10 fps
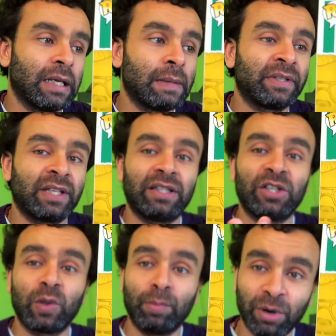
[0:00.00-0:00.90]
a limited
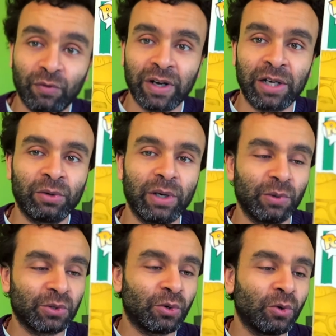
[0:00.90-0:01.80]
edition pop vinyl.
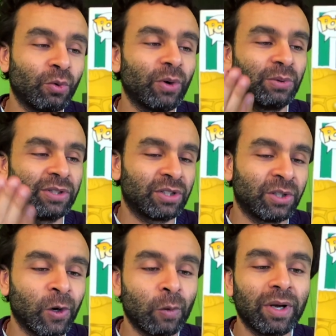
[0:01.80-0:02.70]
It was cool, it was
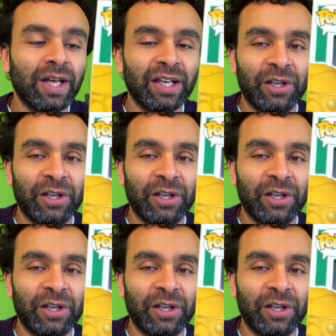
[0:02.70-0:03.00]
dope.